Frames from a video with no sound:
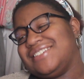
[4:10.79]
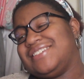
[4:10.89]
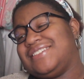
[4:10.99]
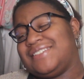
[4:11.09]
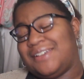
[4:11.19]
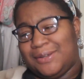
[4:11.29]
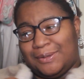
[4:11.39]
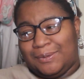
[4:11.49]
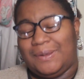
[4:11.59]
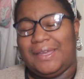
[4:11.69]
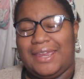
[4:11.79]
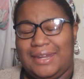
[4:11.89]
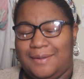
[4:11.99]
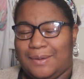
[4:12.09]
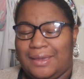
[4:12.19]
So
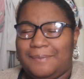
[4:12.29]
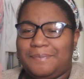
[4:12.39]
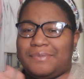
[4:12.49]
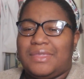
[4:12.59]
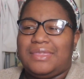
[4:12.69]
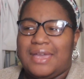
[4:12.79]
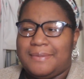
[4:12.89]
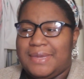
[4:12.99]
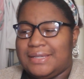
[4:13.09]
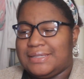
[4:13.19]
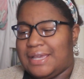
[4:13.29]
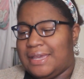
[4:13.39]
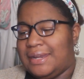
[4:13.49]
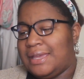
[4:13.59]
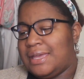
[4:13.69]
anyway, that being
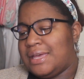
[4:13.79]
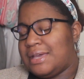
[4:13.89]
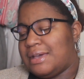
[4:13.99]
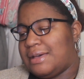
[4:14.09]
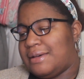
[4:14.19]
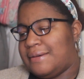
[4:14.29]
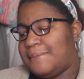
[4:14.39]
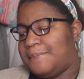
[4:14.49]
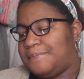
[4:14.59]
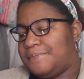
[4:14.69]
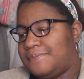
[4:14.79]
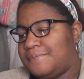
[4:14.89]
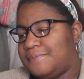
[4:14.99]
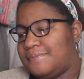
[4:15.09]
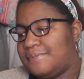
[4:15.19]
said,
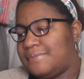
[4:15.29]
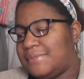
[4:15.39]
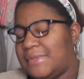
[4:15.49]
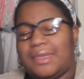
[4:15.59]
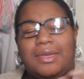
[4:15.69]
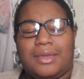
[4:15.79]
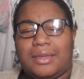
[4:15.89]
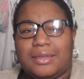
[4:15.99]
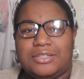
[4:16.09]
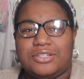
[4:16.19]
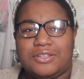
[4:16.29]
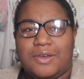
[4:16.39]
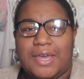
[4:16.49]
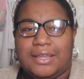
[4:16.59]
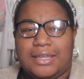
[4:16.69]
let's just
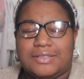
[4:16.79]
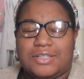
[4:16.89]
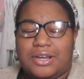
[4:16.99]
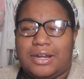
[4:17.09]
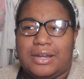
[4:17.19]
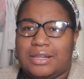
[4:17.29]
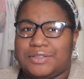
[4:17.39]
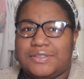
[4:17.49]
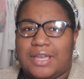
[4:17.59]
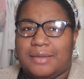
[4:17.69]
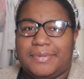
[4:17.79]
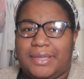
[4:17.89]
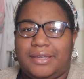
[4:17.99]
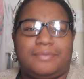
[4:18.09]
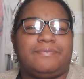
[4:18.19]
go ahead and get started, and I'll stop
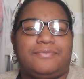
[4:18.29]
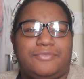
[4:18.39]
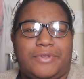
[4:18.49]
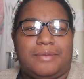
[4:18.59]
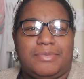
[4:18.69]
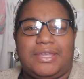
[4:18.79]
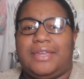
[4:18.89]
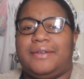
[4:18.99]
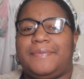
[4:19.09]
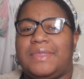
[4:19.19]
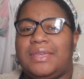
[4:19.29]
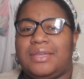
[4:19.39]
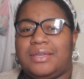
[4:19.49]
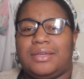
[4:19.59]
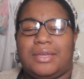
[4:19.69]
rambling.
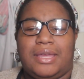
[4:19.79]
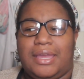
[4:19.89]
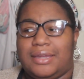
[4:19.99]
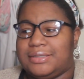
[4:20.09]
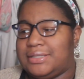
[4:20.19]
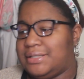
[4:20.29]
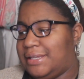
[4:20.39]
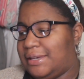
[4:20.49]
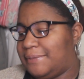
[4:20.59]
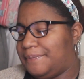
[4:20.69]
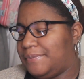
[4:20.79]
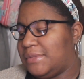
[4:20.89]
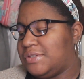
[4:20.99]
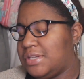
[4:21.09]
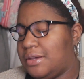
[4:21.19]
And yeah,
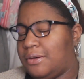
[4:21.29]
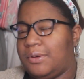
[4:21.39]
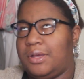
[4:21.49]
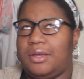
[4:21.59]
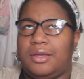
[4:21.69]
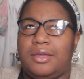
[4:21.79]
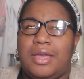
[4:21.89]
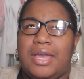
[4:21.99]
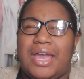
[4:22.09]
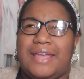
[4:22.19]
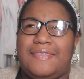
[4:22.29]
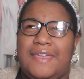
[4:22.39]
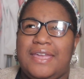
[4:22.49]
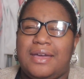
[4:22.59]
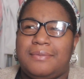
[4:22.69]
so I
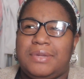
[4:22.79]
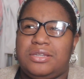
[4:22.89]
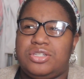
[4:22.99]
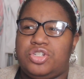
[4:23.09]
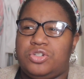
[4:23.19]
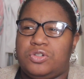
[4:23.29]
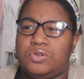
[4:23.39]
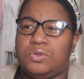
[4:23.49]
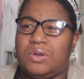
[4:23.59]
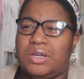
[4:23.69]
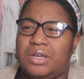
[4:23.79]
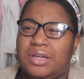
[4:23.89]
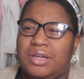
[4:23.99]
think I'm gonna do